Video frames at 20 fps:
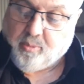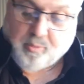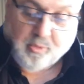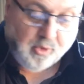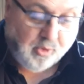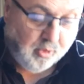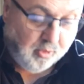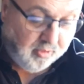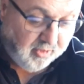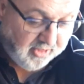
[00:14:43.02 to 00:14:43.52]

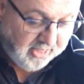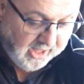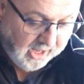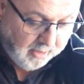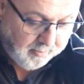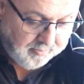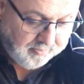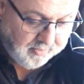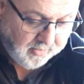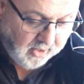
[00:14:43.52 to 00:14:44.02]
maneuver
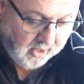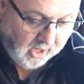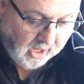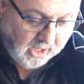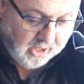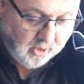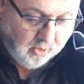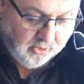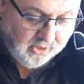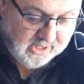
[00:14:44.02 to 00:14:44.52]
them.
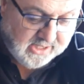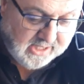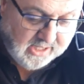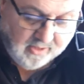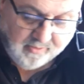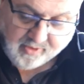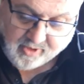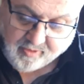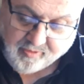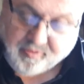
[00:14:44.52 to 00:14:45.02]
I'm going to see
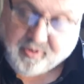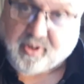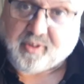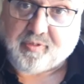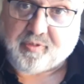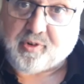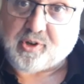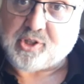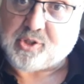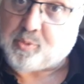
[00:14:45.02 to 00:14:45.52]
if it'll fit
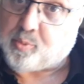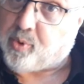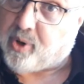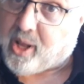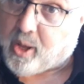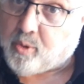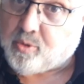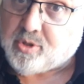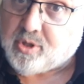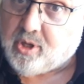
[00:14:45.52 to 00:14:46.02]
first
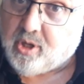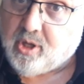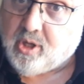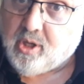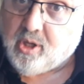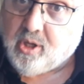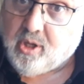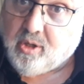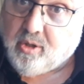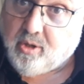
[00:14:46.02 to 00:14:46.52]
without
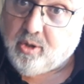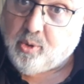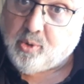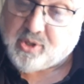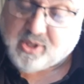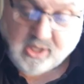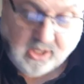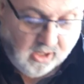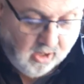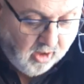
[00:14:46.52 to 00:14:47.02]

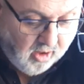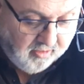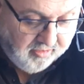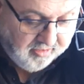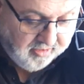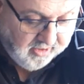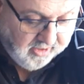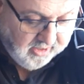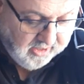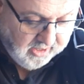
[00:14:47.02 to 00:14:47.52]
loosening
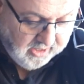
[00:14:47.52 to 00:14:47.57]
off,